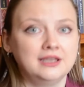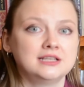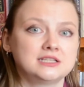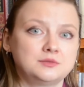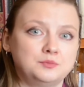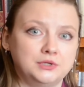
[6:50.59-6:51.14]

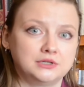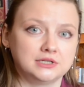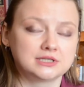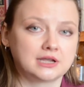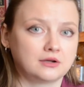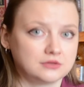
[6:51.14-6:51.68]

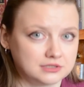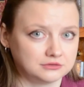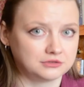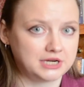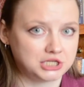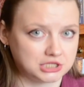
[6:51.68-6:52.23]
spirit
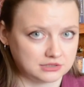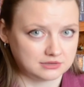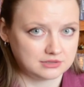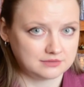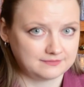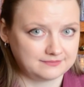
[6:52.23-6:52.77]

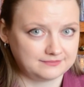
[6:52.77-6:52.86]
concentrations.